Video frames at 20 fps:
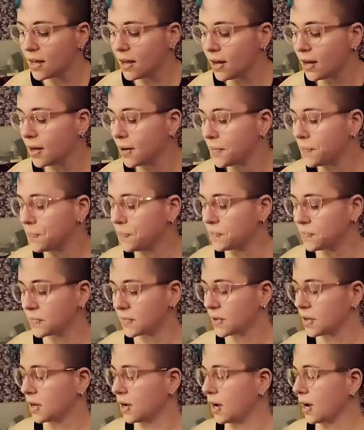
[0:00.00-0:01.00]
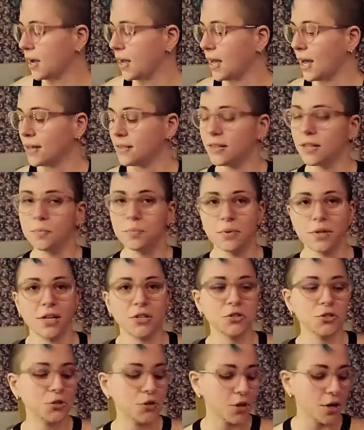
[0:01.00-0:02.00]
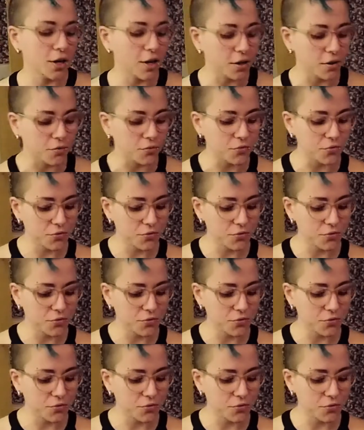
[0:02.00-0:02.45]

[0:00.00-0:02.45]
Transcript: I had the pleasure of